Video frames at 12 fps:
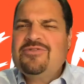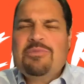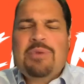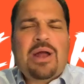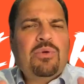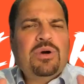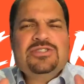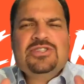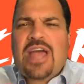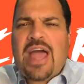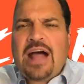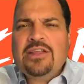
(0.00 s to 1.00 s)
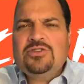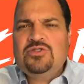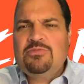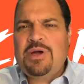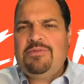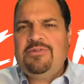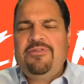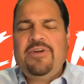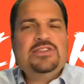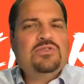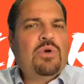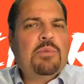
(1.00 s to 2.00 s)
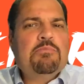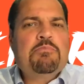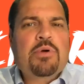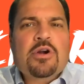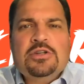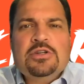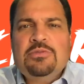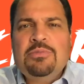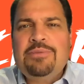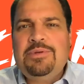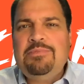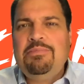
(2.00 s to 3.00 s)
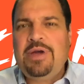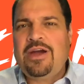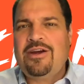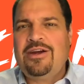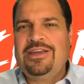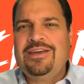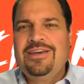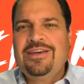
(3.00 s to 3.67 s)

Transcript: no matter what challenge you might be facing, what burden you might be bearing,